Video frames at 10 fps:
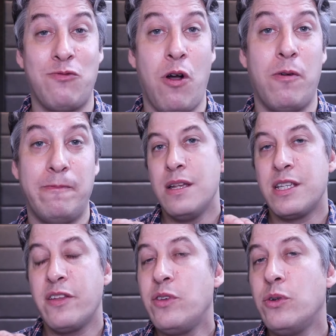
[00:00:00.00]
wrong.
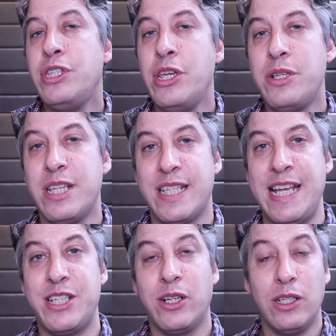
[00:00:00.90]
So if you're new to
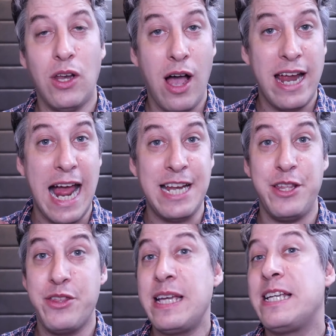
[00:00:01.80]
teaching online and you
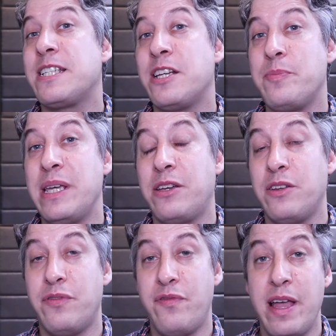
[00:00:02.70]
think it's going to be a
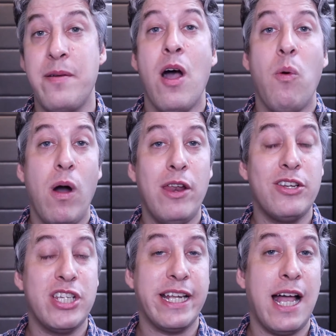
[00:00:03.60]
good fit, why
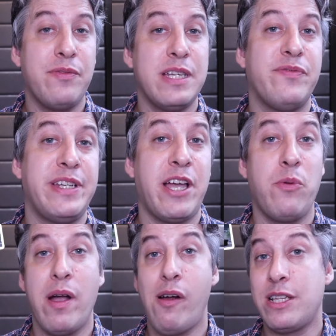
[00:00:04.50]
not check out this video
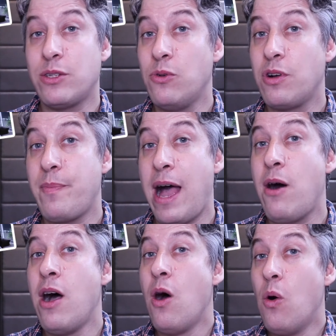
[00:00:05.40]
where I talk
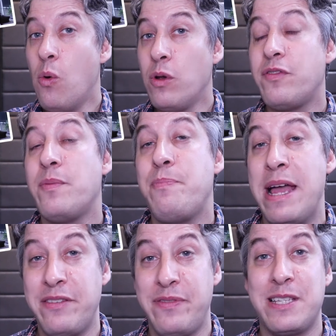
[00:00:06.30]
about all of the
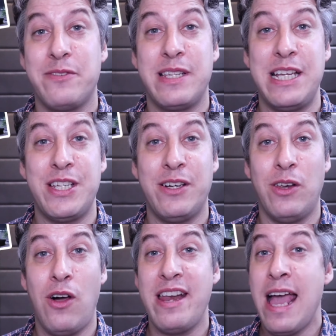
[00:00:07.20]
benefits of teaching online,